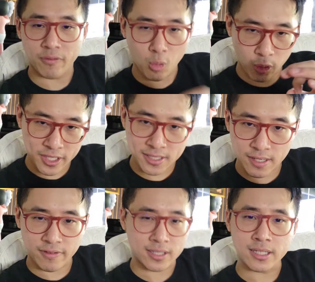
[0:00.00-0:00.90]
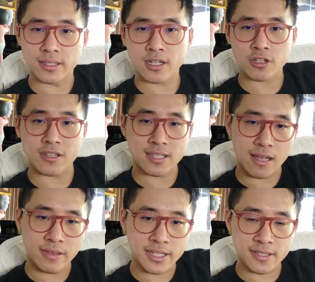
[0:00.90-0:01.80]
of all these different conditions
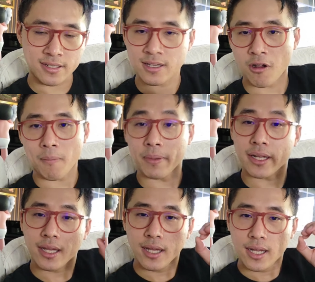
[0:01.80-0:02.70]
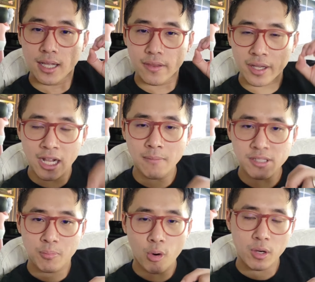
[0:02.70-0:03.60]
that leads it to go up. But there
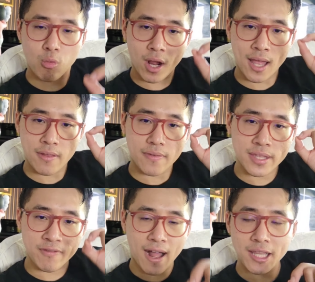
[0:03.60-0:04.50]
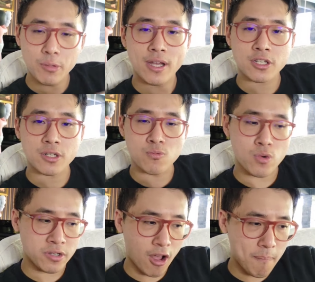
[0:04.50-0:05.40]
comes a point where the
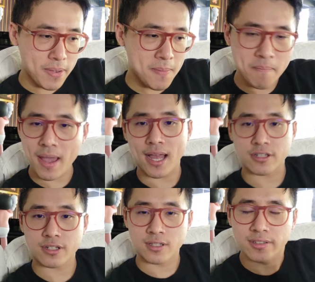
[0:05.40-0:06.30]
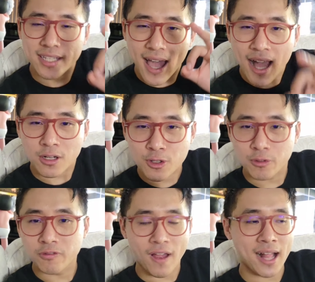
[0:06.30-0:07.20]
valuation will not be matched to the
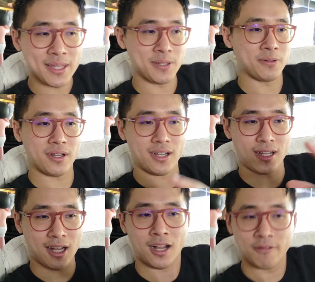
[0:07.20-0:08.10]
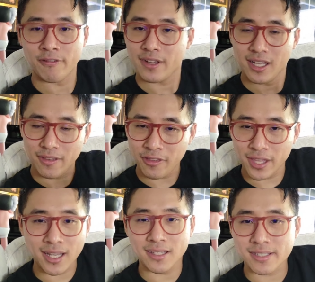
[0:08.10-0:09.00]
actual value of the
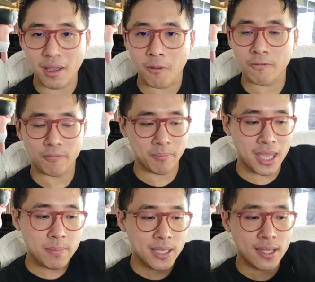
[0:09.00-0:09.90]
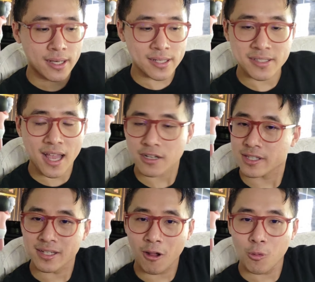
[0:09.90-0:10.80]
thing itself. Maybe it is
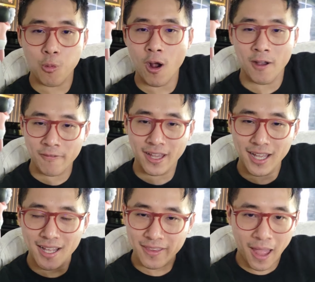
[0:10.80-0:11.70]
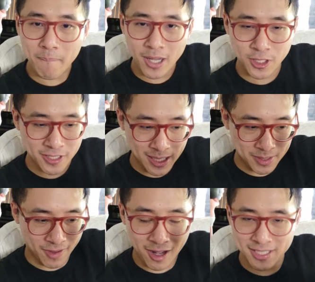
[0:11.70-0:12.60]
actually not worth that much in
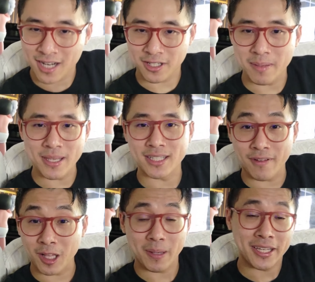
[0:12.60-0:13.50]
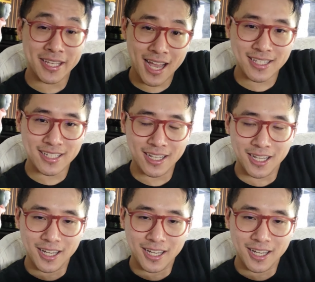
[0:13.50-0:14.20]
terms of how it's actually being developed, and yet